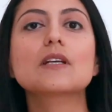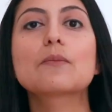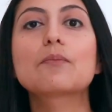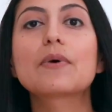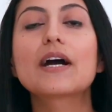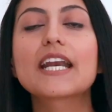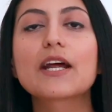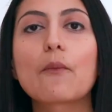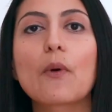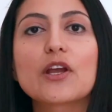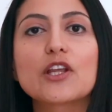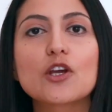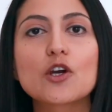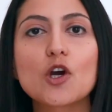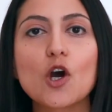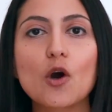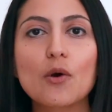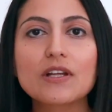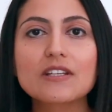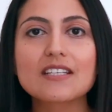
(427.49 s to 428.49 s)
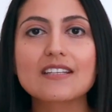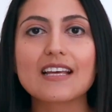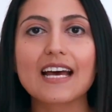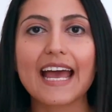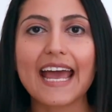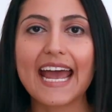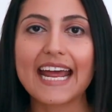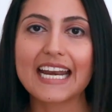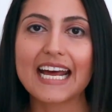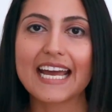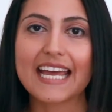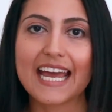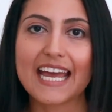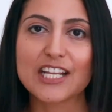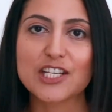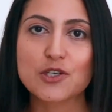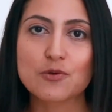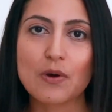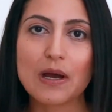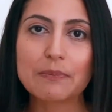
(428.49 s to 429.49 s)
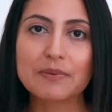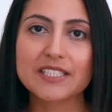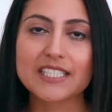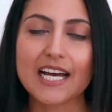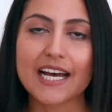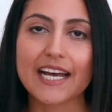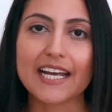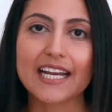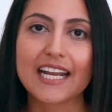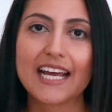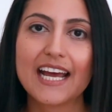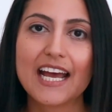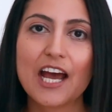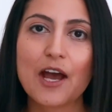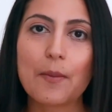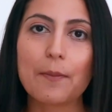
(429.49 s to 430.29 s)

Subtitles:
But when you go into the NIH website,